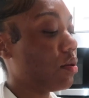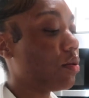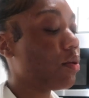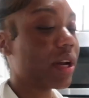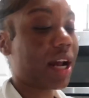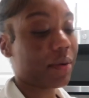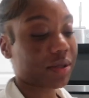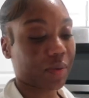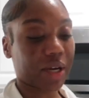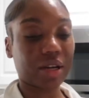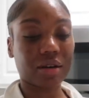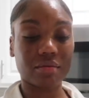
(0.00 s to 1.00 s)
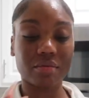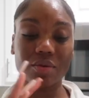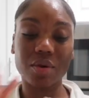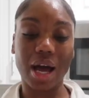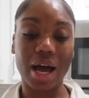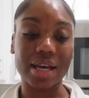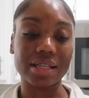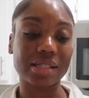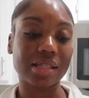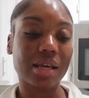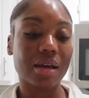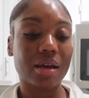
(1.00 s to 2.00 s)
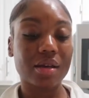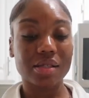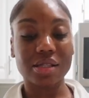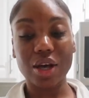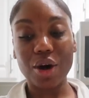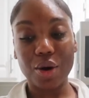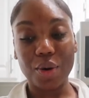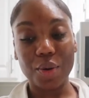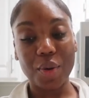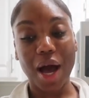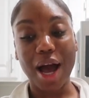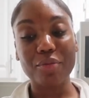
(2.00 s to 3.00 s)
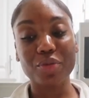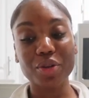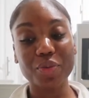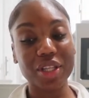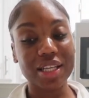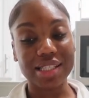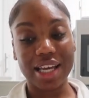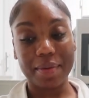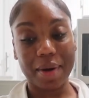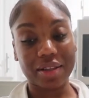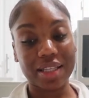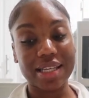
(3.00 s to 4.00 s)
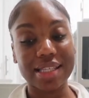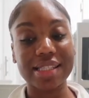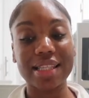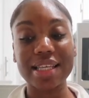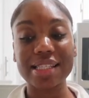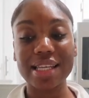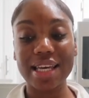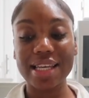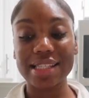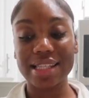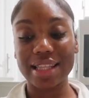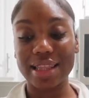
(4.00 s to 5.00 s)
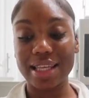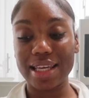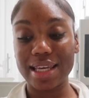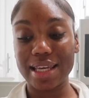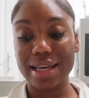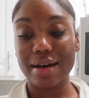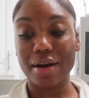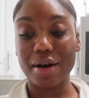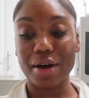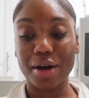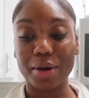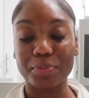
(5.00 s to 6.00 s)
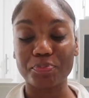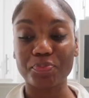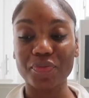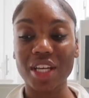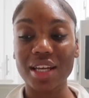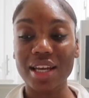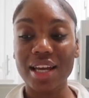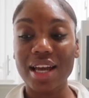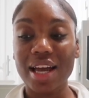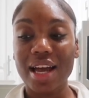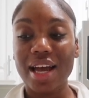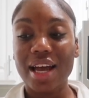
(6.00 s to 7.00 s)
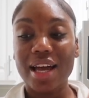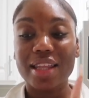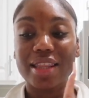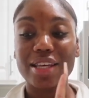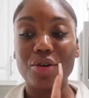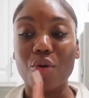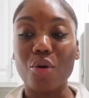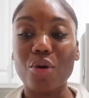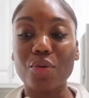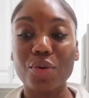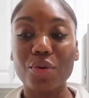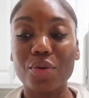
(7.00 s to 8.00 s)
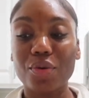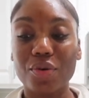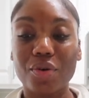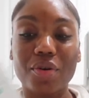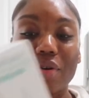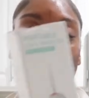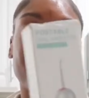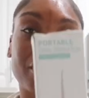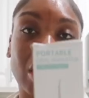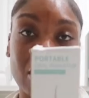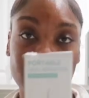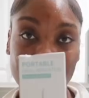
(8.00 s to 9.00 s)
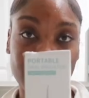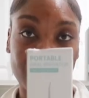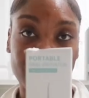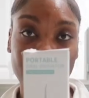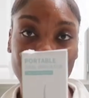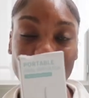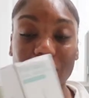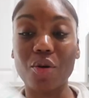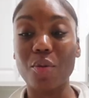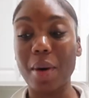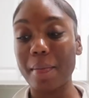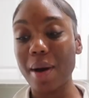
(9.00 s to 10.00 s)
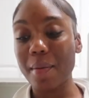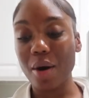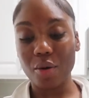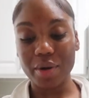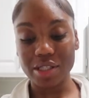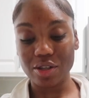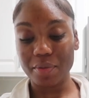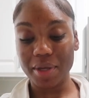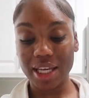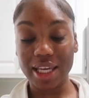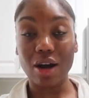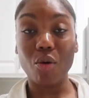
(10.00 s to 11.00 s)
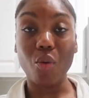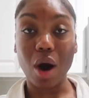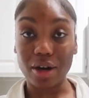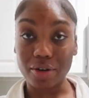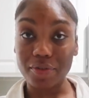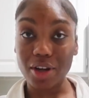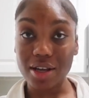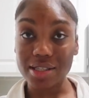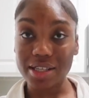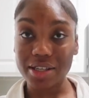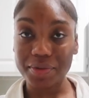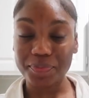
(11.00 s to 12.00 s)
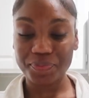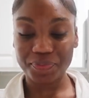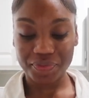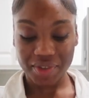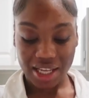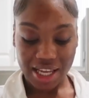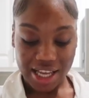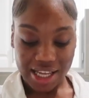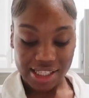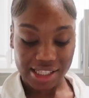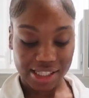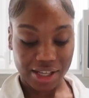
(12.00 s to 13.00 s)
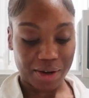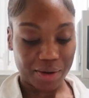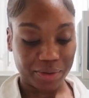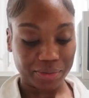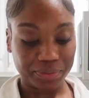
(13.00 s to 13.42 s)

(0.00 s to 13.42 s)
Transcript: oh and i was waiting you guys so i'm really really excited about this this is the um the oral flosser so my mom always told me to get a water flosser so